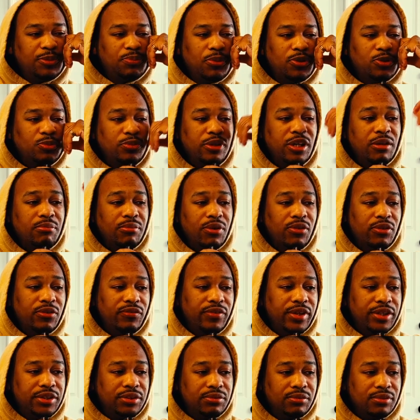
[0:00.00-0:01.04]
This is supposed to be a
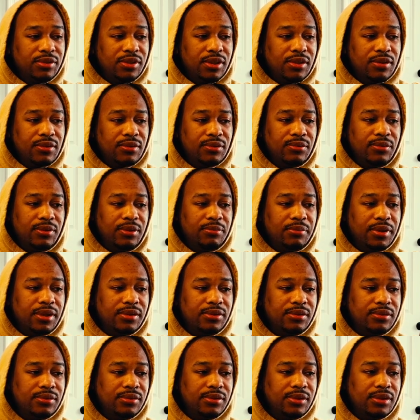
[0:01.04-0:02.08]
motivational talk. What am I
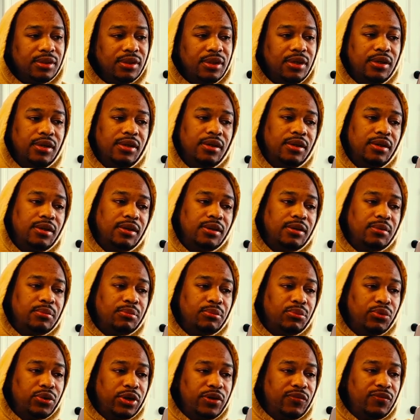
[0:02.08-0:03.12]
doing?
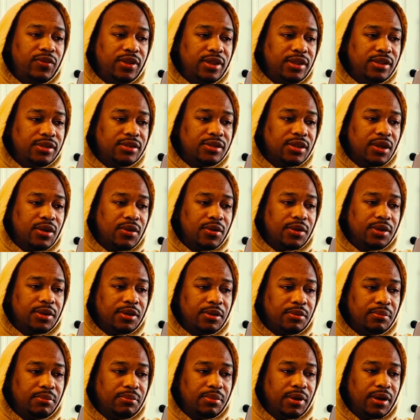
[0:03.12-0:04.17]
Briefly
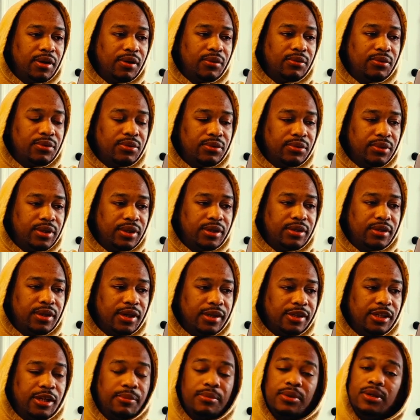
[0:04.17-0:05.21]
talking about creating
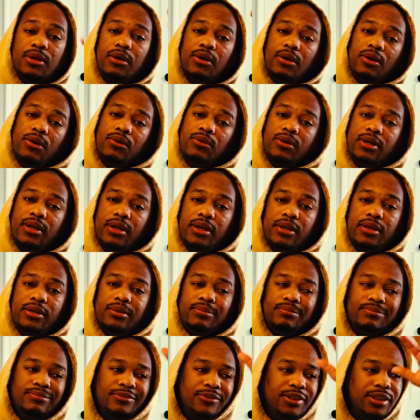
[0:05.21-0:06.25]
dynamic.
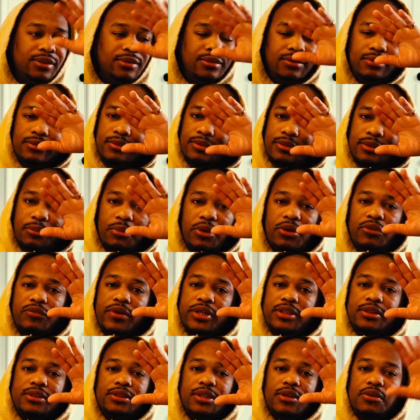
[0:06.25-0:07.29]
Okay. The
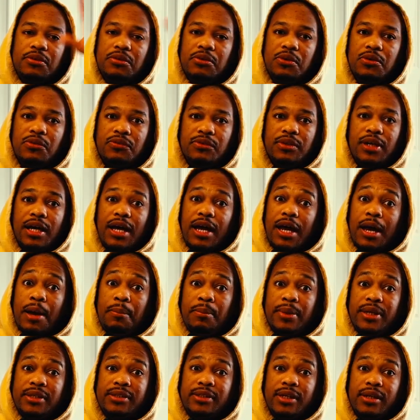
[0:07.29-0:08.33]
motivation talk over. I
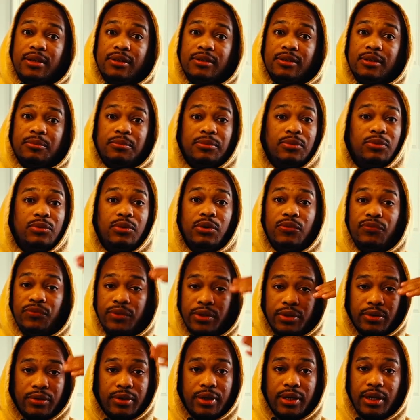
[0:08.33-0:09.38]
messed that up. We'll
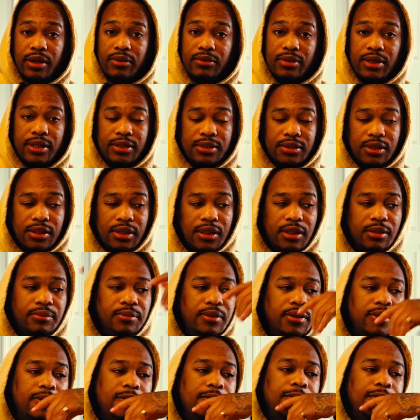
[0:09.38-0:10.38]
figure it out next time.